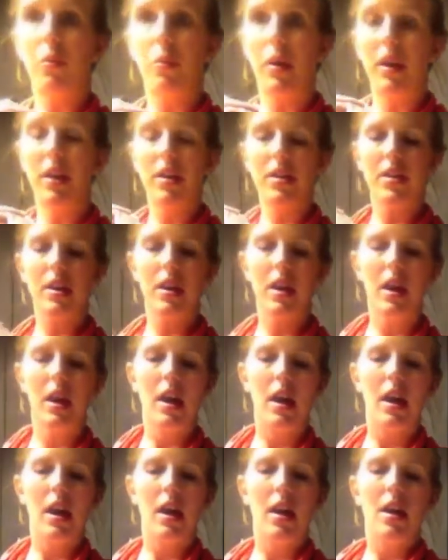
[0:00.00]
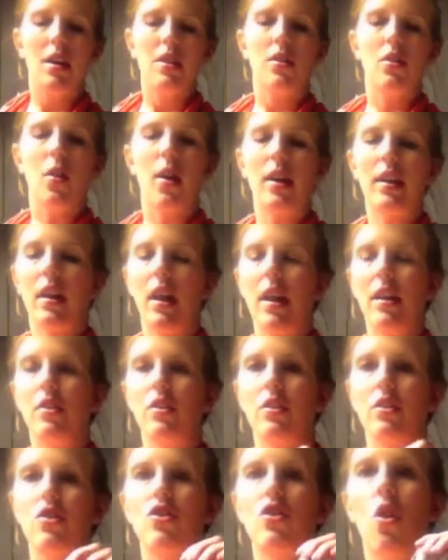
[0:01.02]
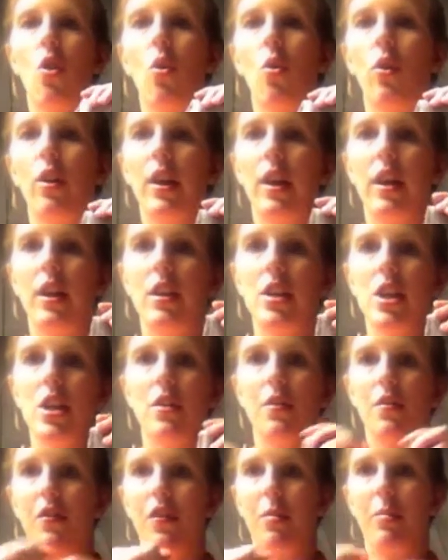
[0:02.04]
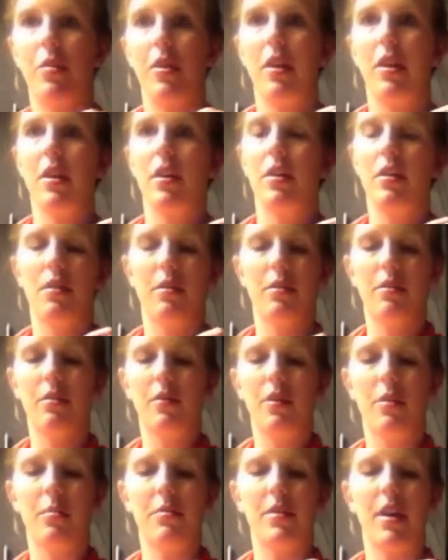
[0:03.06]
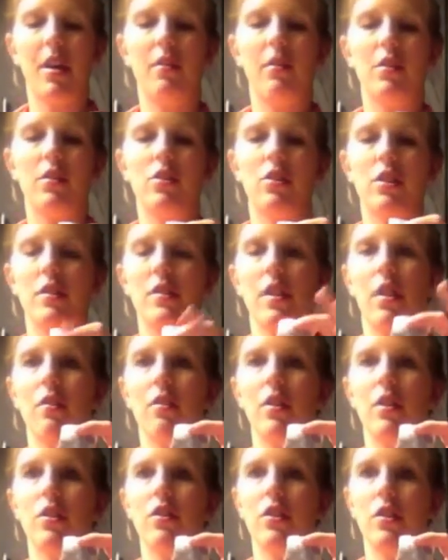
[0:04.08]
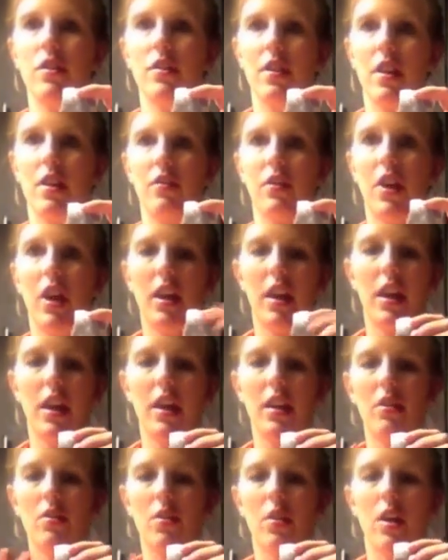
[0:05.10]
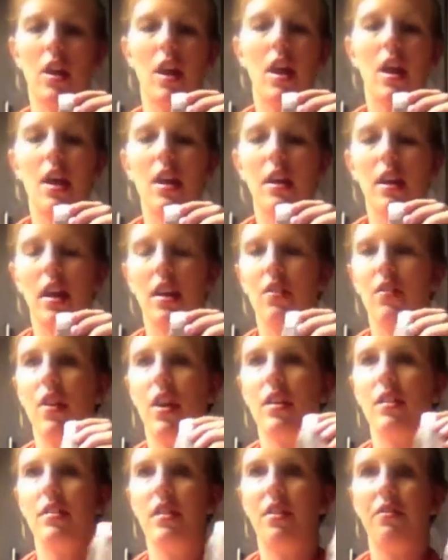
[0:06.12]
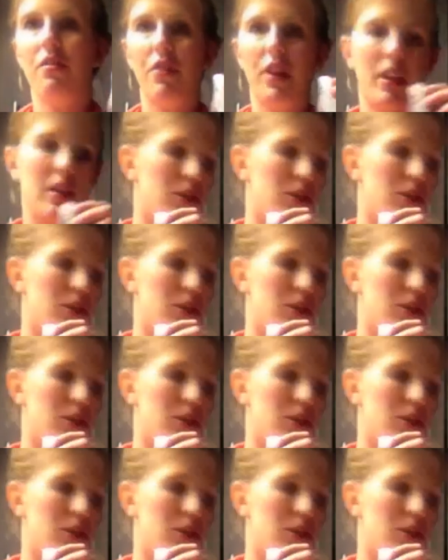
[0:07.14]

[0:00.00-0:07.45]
with. So I just tore it from selvage to selvage instead of cutting it, so it kind of has that frayed